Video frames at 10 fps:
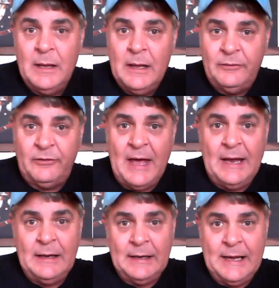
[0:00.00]

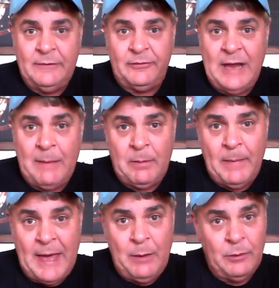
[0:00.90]
set against Tampa
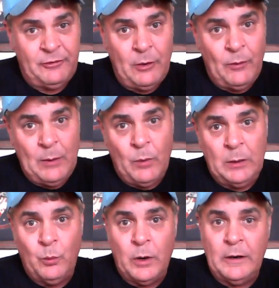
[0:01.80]
Bay, which they only
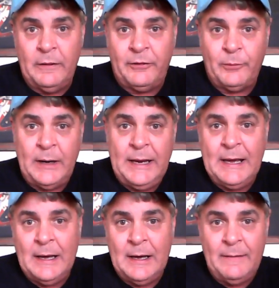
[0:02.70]
won 1 of the 3.